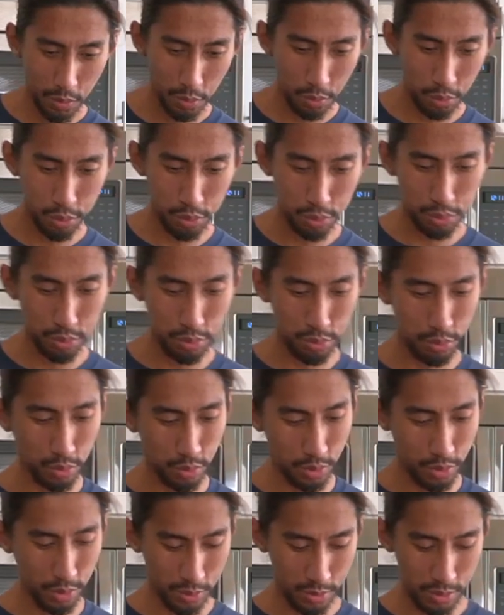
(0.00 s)
Oof.
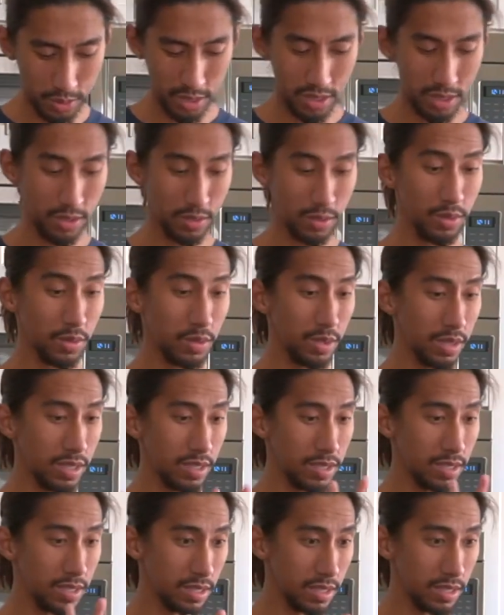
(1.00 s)
See, look, look at
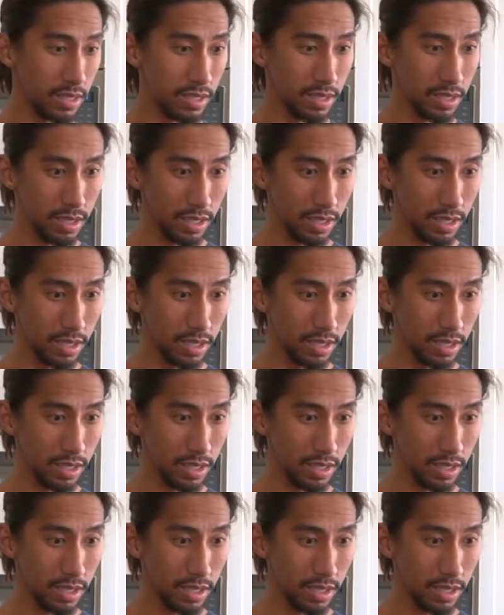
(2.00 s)
this.